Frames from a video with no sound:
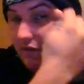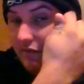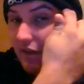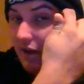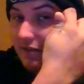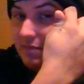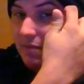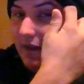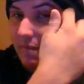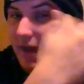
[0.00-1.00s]
over. I'll just
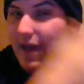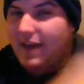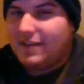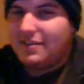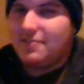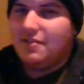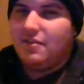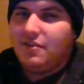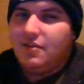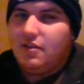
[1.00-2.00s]
buy packs.
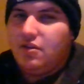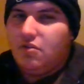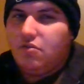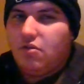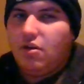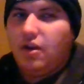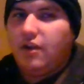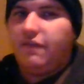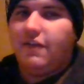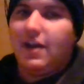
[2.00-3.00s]
Or,
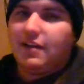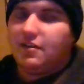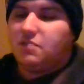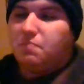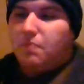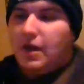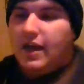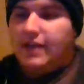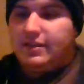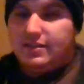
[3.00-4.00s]
in fact, I just
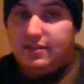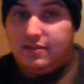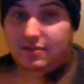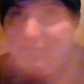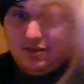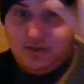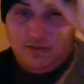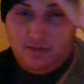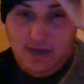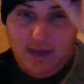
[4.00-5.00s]
buy
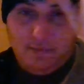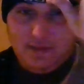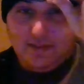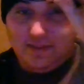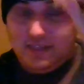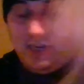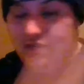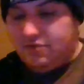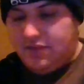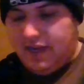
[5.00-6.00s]
2 copies of
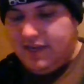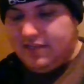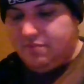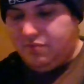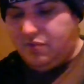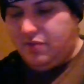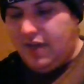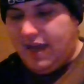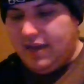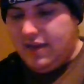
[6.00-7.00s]
Sage with Eyes of Blue
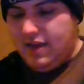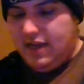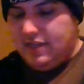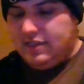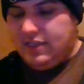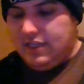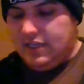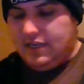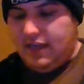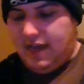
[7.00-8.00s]
to add to
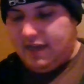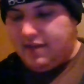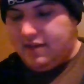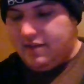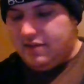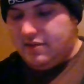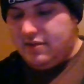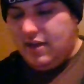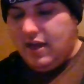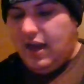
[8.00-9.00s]
the deck.
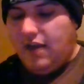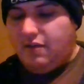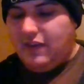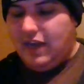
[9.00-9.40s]
I don't think